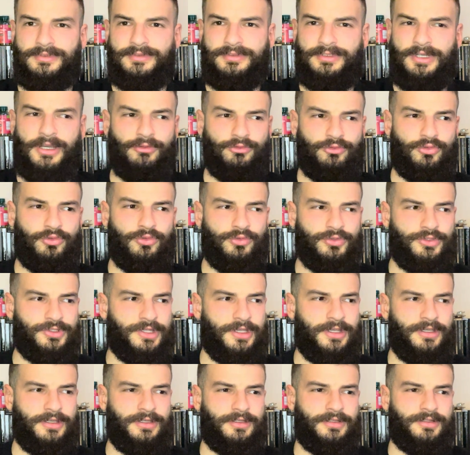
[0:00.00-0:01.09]
How to
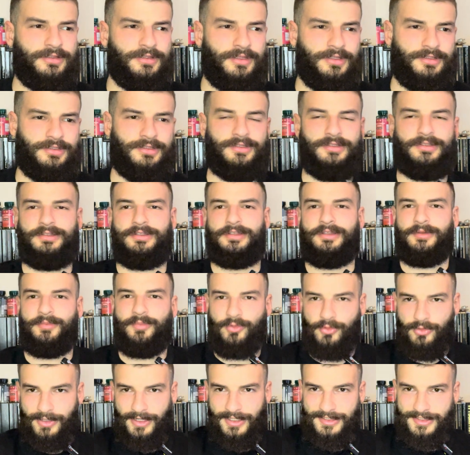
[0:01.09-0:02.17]
say? This is Iri
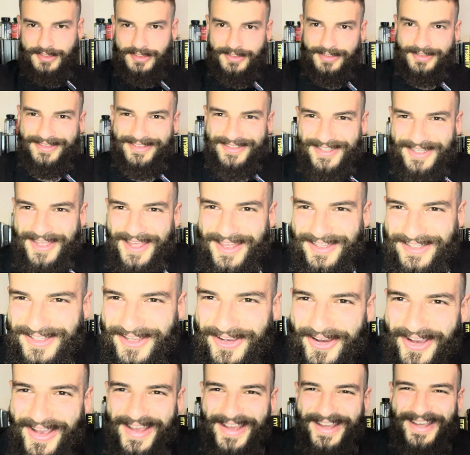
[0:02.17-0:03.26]
Prochaska.
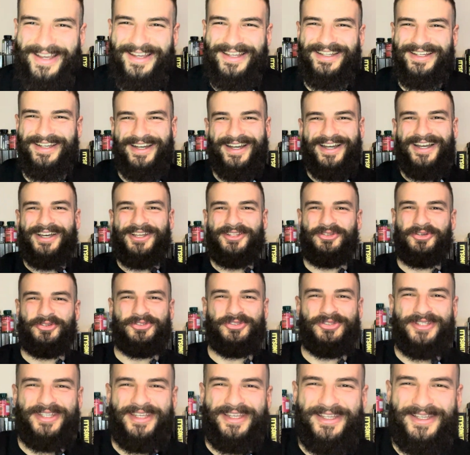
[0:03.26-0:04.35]
Not
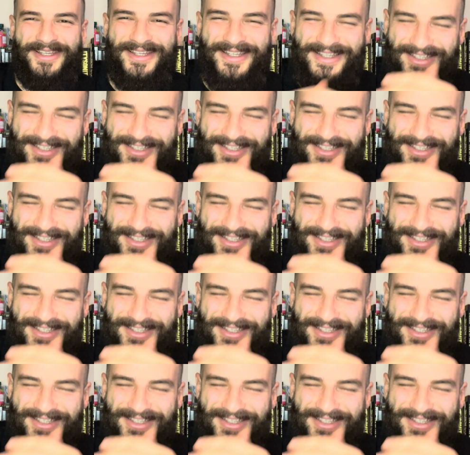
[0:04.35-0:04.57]
to get